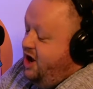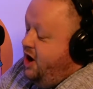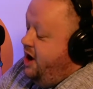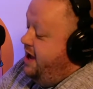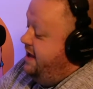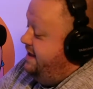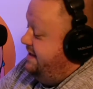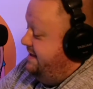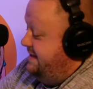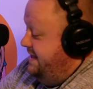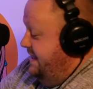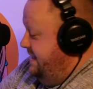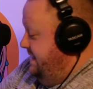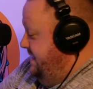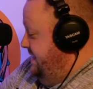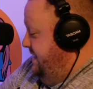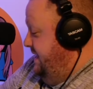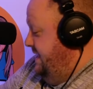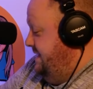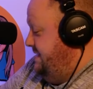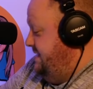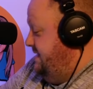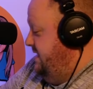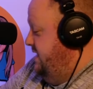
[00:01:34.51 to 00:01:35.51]
no, and
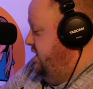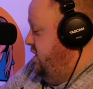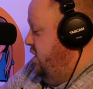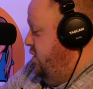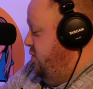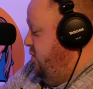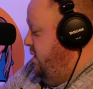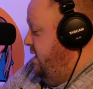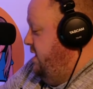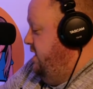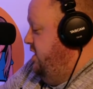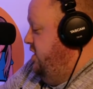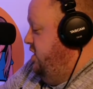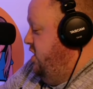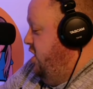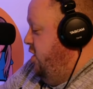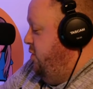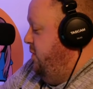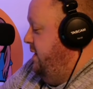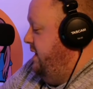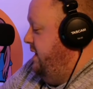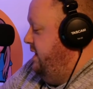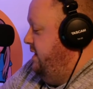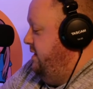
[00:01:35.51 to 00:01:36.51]
that's you know what
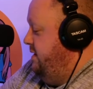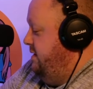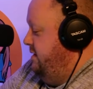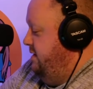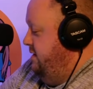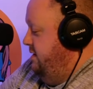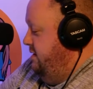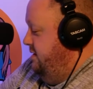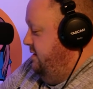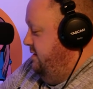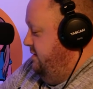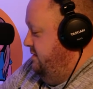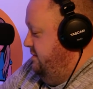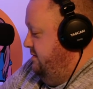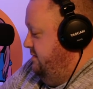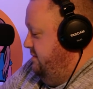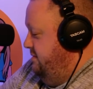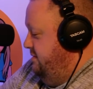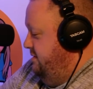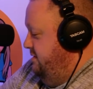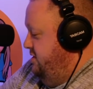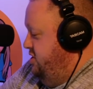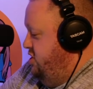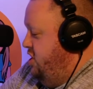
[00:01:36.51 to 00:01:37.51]
knowing,
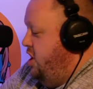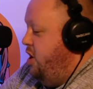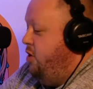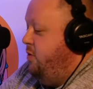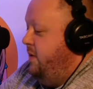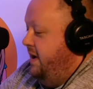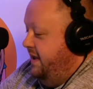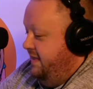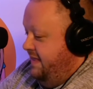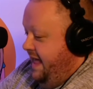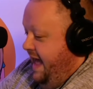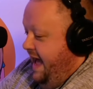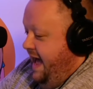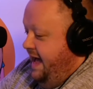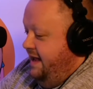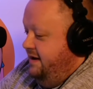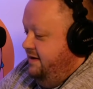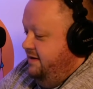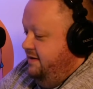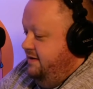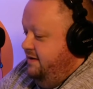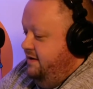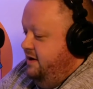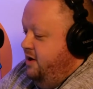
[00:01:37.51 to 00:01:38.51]
knowing that,
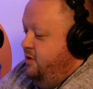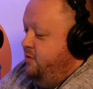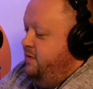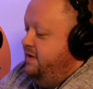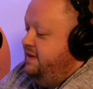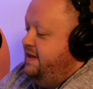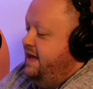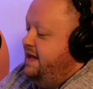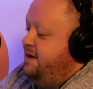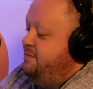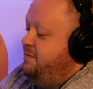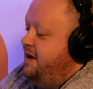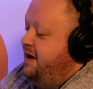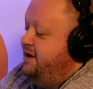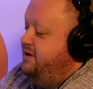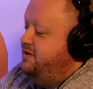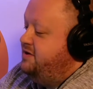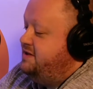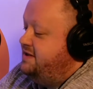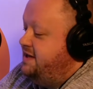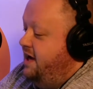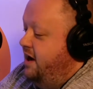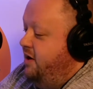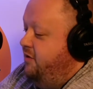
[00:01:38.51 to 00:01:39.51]
knowing that about
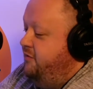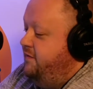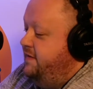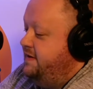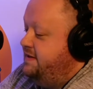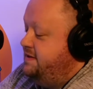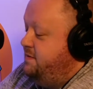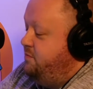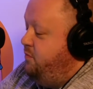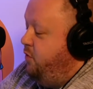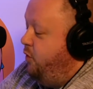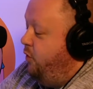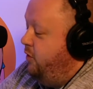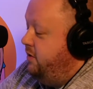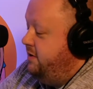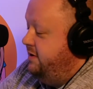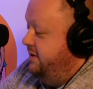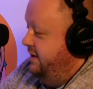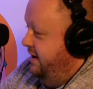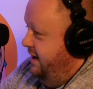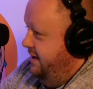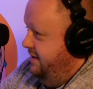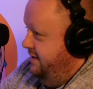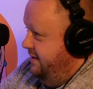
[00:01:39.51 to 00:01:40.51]
yourself is
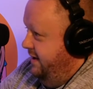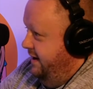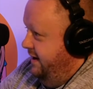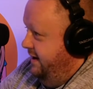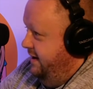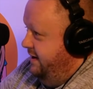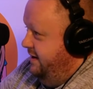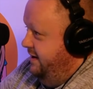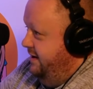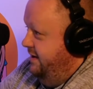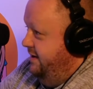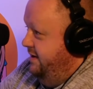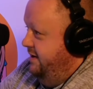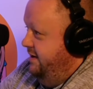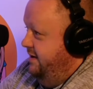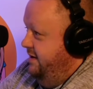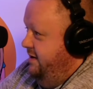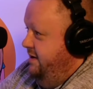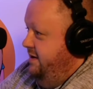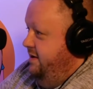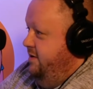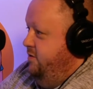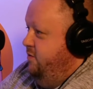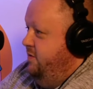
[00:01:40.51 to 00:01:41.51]
important. I think
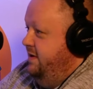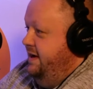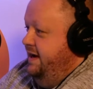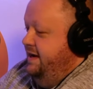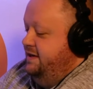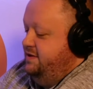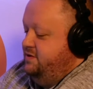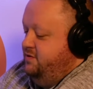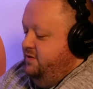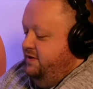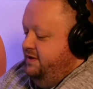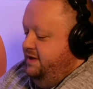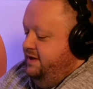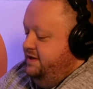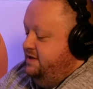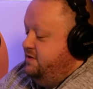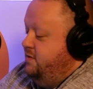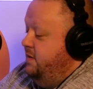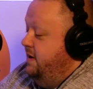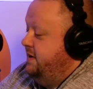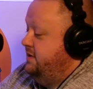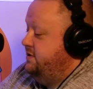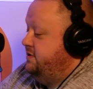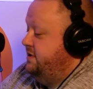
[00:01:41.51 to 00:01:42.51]
when answering these
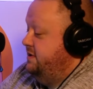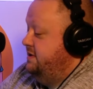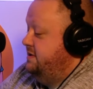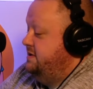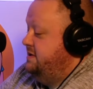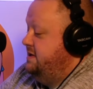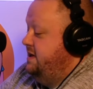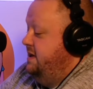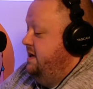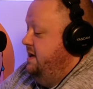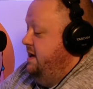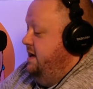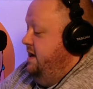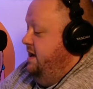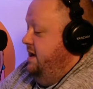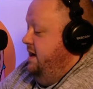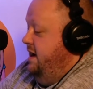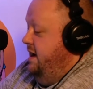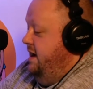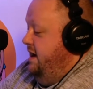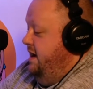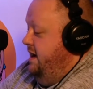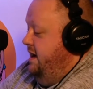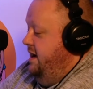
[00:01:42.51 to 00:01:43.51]
questions,
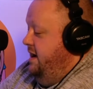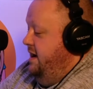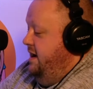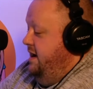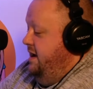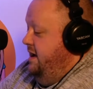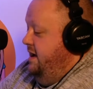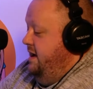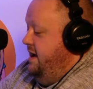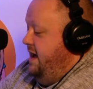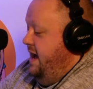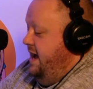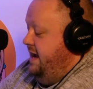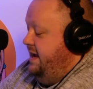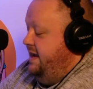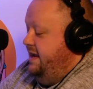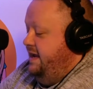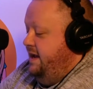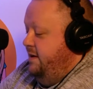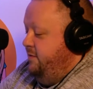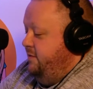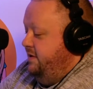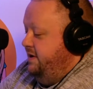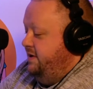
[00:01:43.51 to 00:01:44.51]
uh, yeah. I
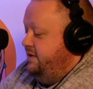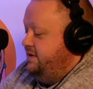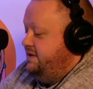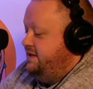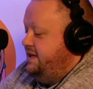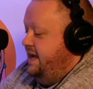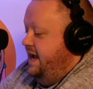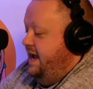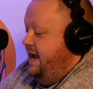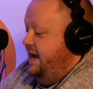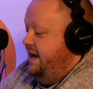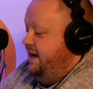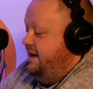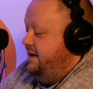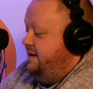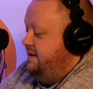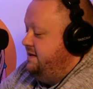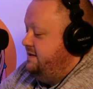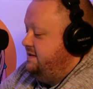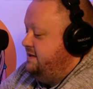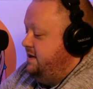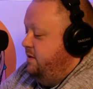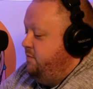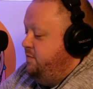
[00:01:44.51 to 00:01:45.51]
get what you're saying
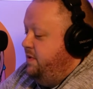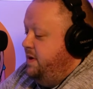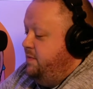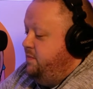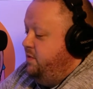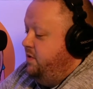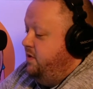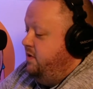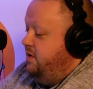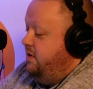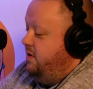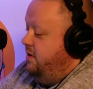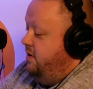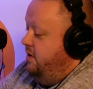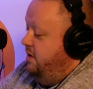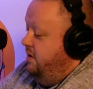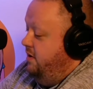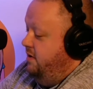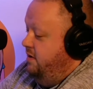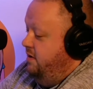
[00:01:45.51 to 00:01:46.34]
because some people are